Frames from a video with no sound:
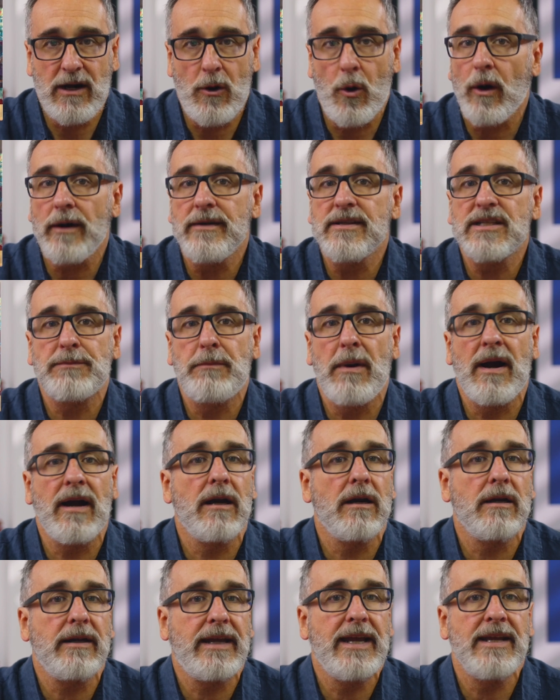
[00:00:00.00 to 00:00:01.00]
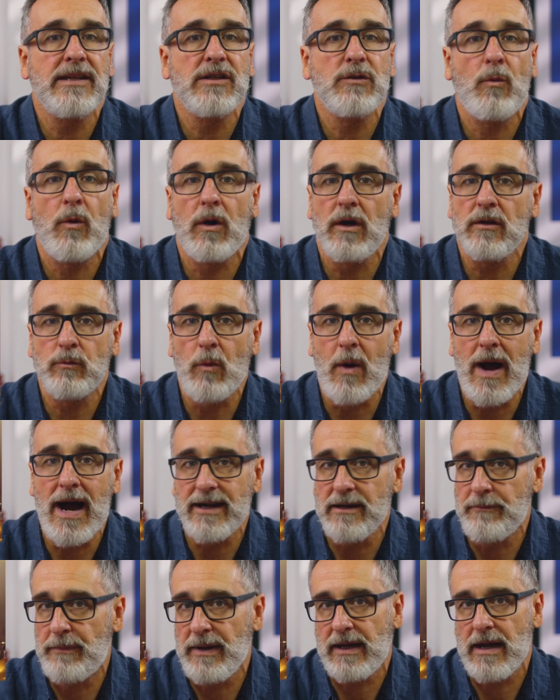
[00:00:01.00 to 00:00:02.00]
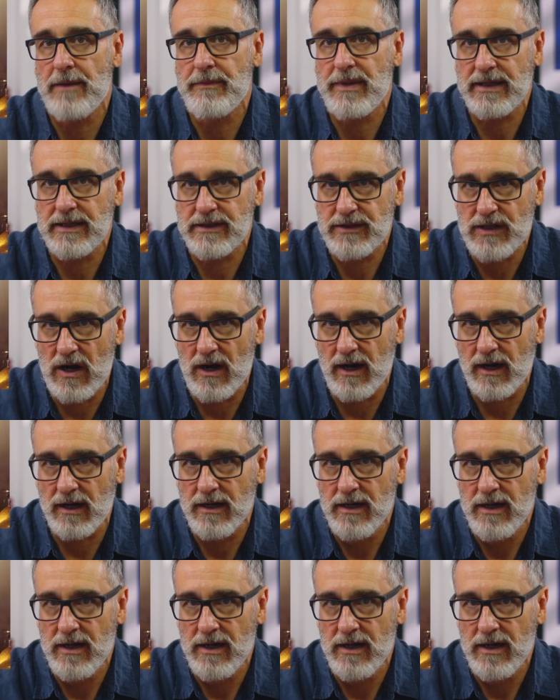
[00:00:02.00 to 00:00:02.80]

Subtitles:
or inspire kids worldwide to pick up the guitar.